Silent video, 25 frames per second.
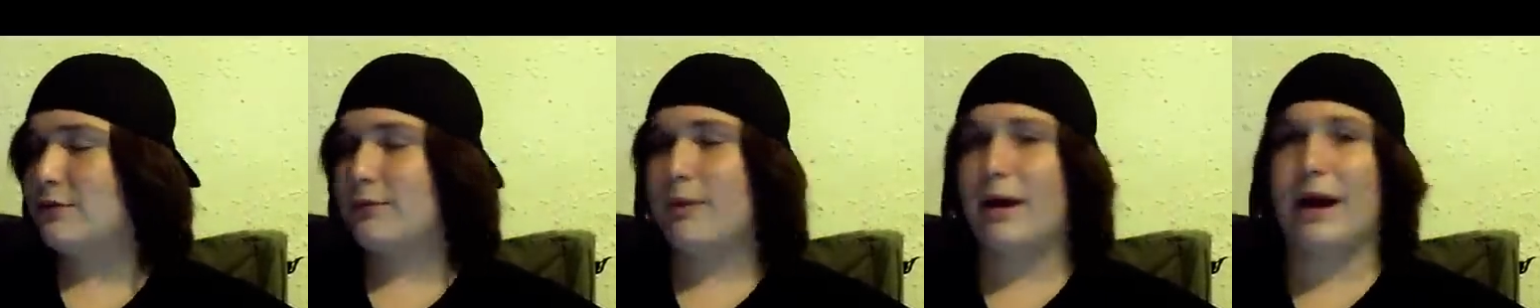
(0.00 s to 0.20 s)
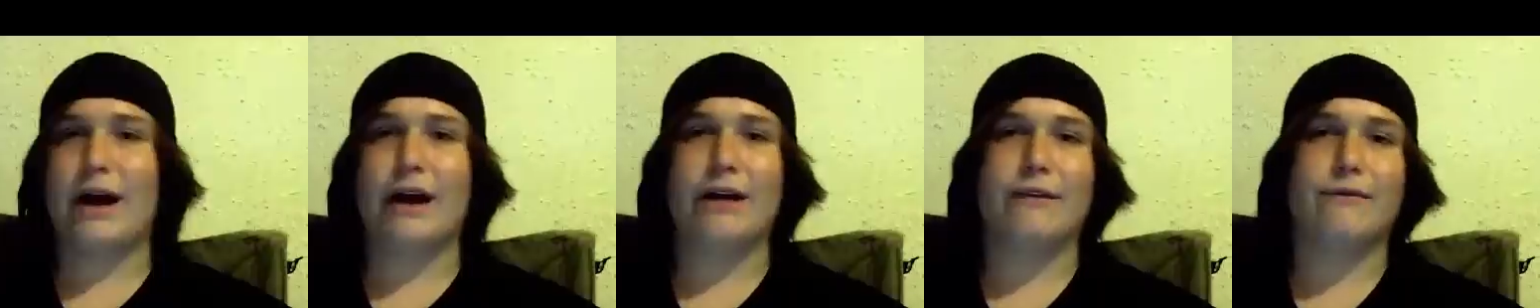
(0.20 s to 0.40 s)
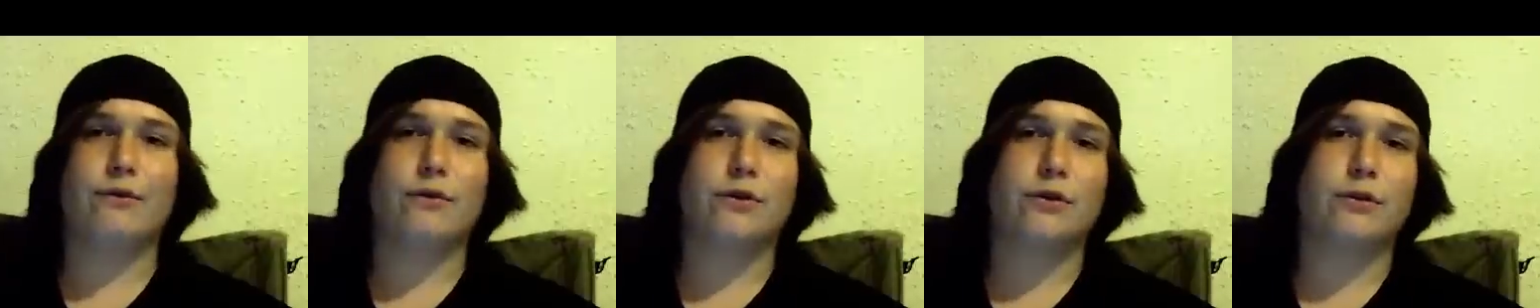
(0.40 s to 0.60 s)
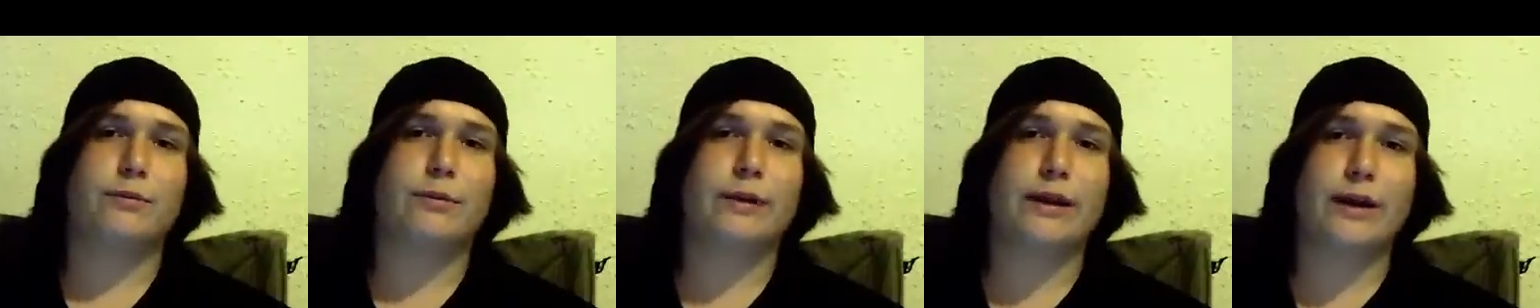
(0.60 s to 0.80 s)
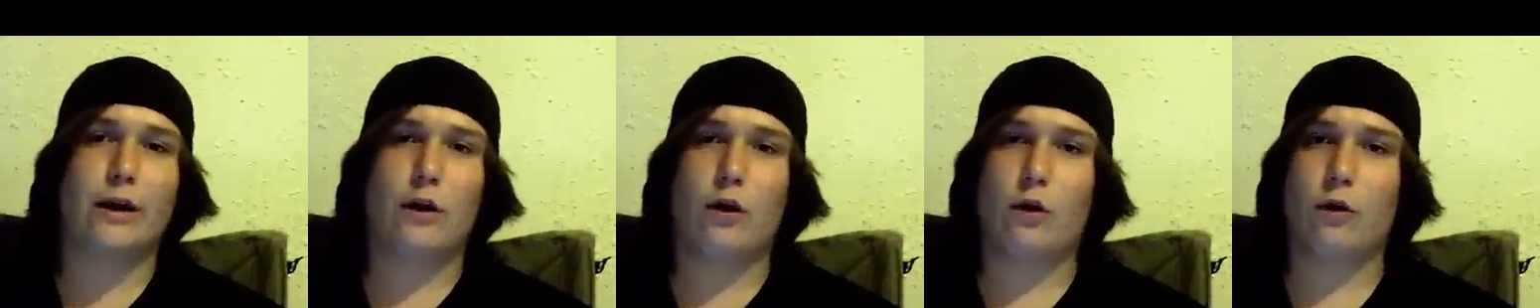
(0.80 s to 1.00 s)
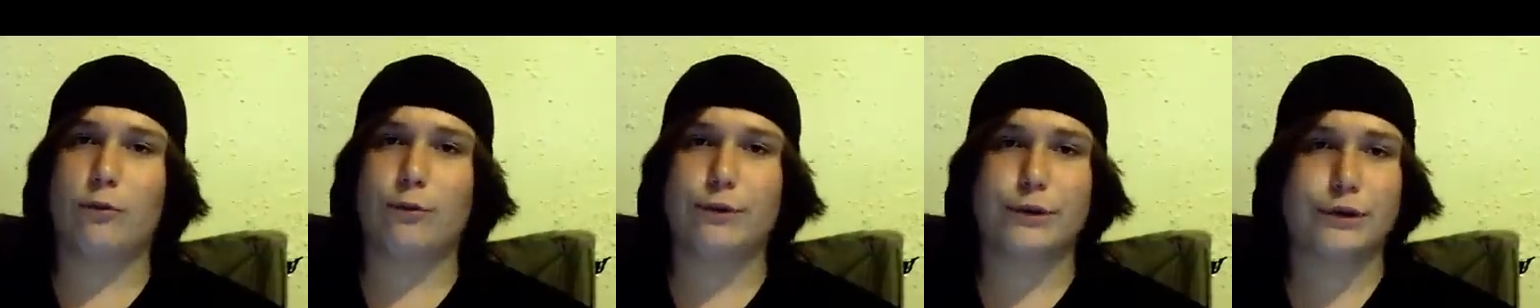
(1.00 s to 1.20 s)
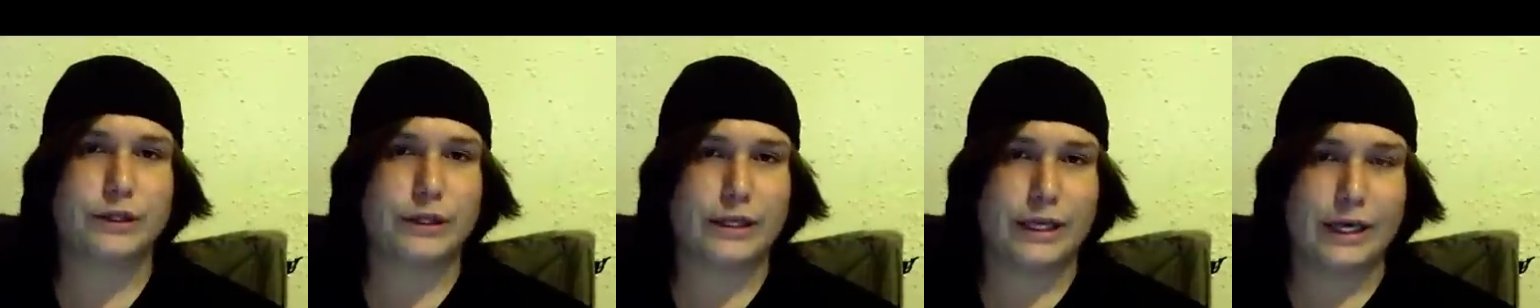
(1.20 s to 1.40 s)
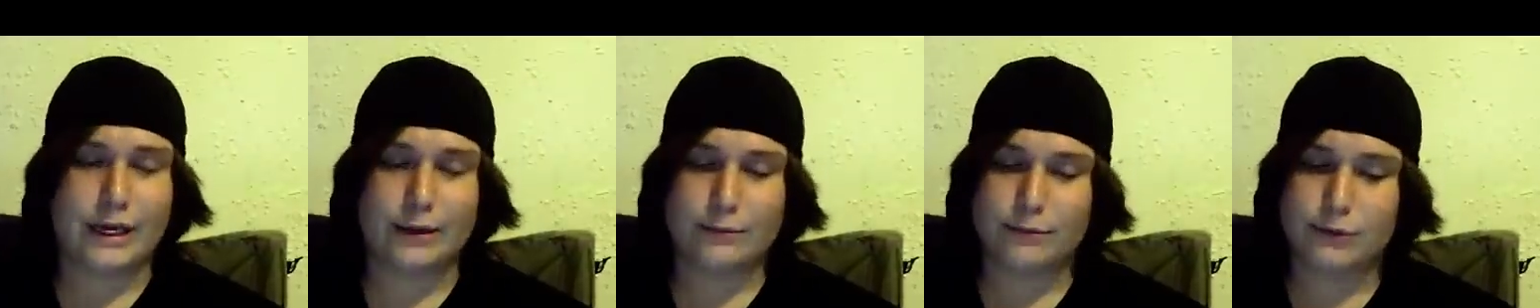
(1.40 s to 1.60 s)
my iPhone to play a whole bunch
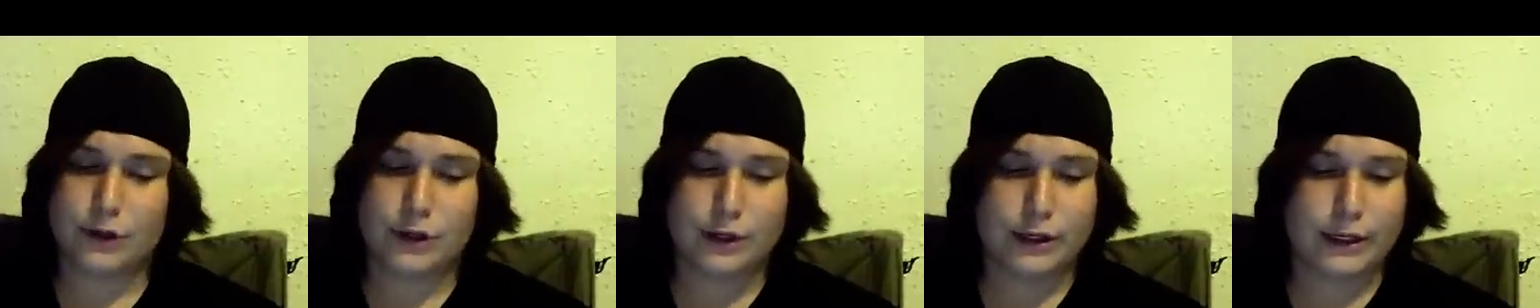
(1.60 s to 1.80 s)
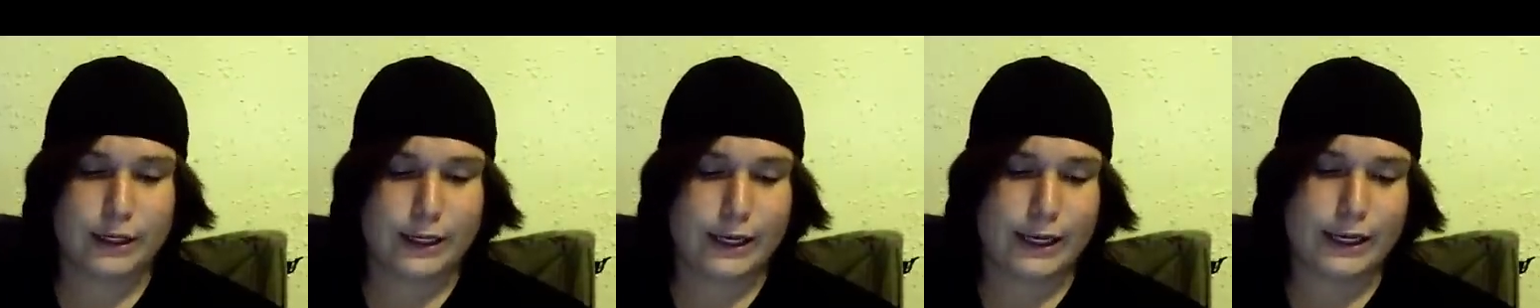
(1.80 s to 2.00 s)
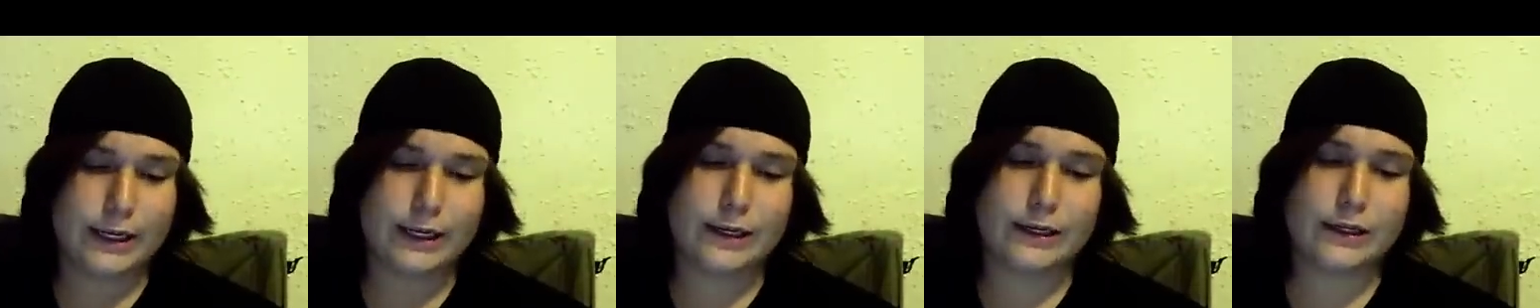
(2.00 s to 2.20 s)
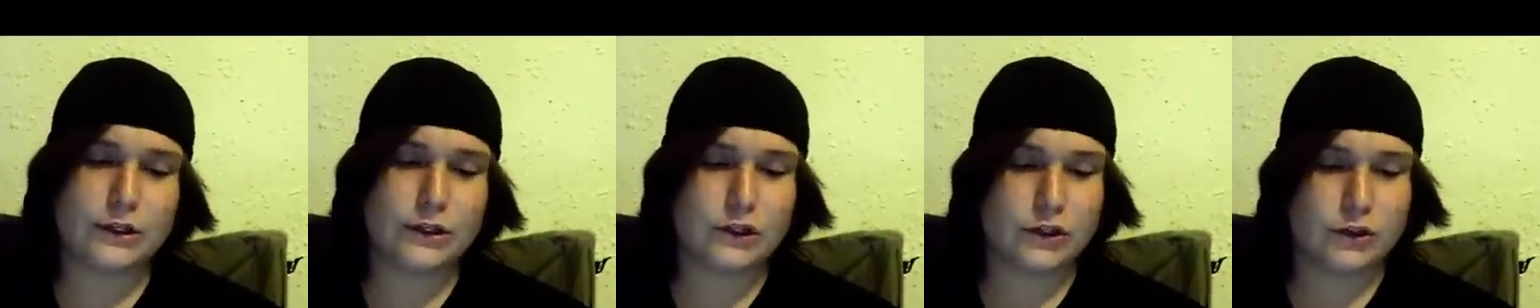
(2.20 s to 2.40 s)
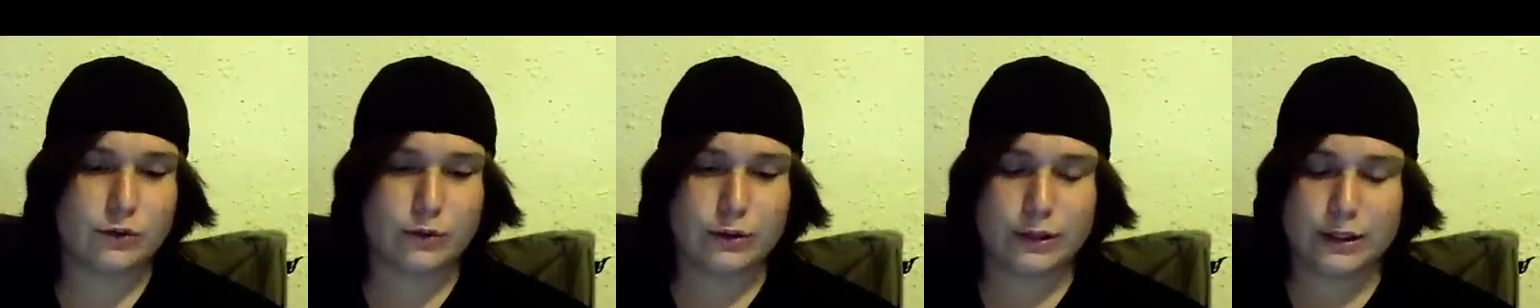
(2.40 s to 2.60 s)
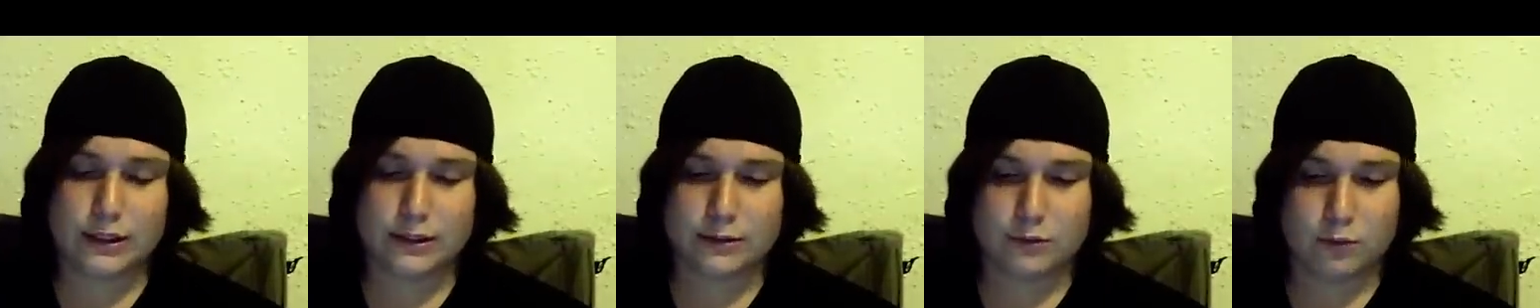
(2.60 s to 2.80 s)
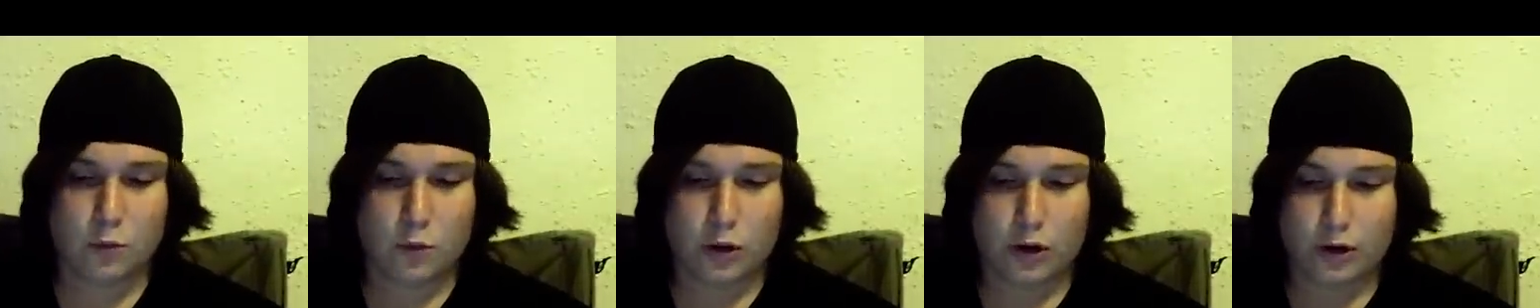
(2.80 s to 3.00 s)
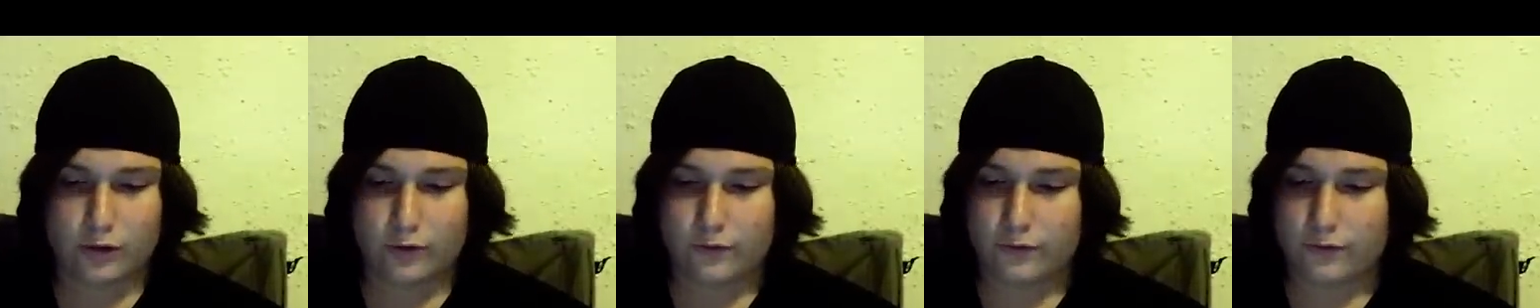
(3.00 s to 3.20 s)
of games on it, and the screen is
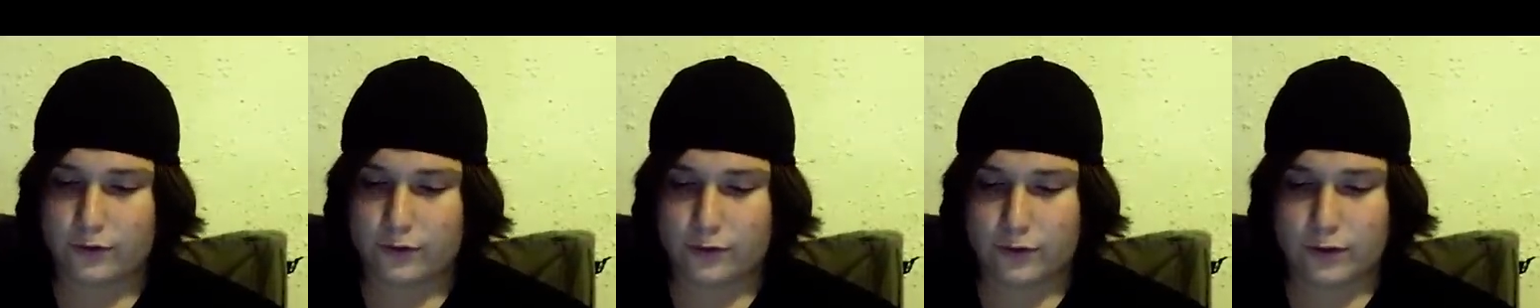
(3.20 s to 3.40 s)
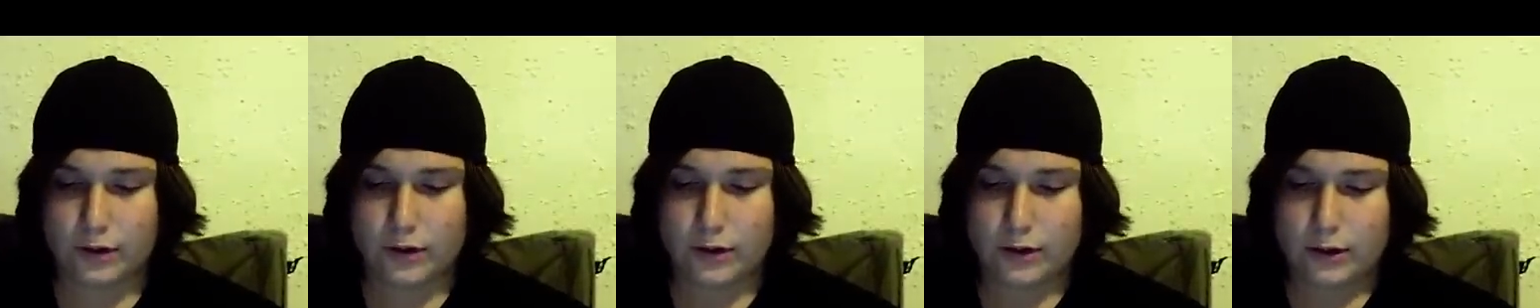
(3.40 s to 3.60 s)
wonderful.